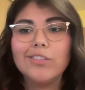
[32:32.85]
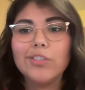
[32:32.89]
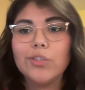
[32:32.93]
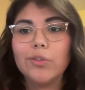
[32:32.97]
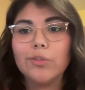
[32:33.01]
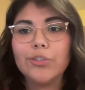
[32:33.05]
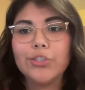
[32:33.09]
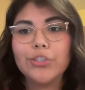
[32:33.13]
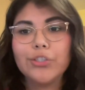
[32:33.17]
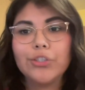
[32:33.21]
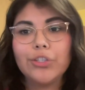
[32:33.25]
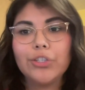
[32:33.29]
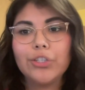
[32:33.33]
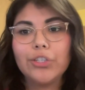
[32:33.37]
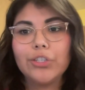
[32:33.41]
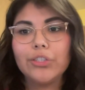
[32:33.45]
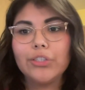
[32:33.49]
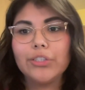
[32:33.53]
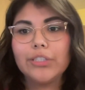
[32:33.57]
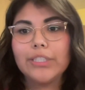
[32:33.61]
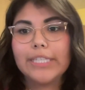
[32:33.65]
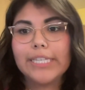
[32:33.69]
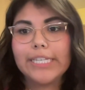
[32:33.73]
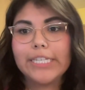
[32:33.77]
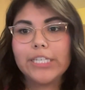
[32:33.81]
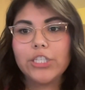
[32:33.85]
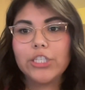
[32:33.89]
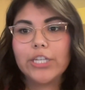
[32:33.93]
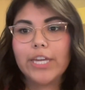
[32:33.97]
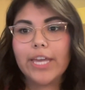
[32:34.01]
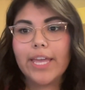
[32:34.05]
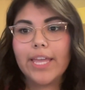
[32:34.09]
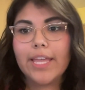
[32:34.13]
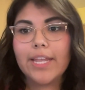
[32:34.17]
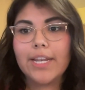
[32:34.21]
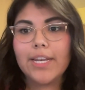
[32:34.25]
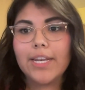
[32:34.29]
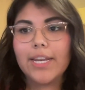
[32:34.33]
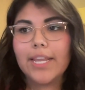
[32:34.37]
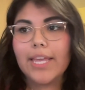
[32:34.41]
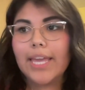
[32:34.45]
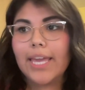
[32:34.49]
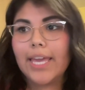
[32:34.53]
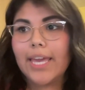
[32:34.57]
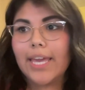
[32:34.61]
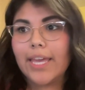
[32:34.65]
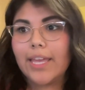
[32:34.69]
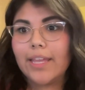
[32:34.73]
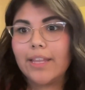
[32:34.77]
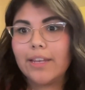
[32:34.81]
social lead gen
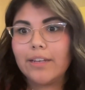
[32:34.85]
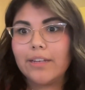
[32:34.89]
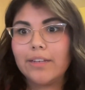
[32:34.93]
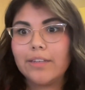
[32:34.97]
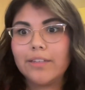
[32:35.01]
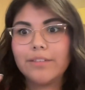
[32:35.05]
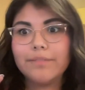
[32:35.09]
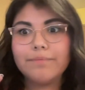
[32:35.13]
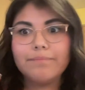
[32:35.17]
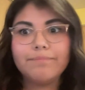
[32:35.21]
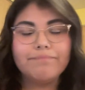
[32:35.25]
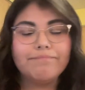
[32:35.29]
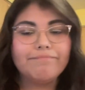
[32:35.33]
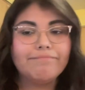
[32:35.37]
and